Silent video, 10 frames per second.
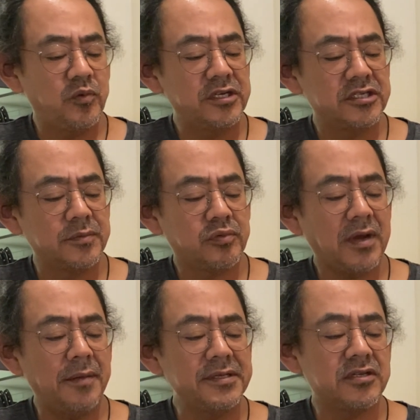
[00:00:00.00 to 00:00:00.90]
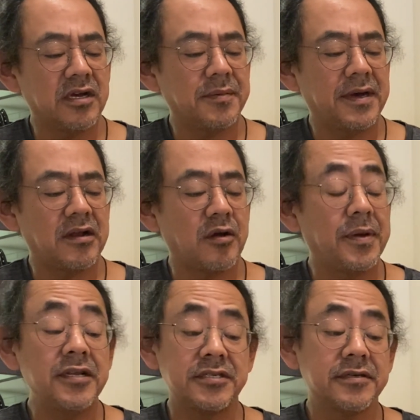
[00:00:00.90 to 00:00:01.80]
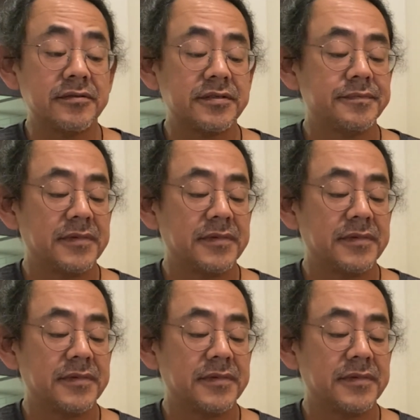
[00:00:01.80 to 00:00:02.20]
We should probably talk about arpeggios.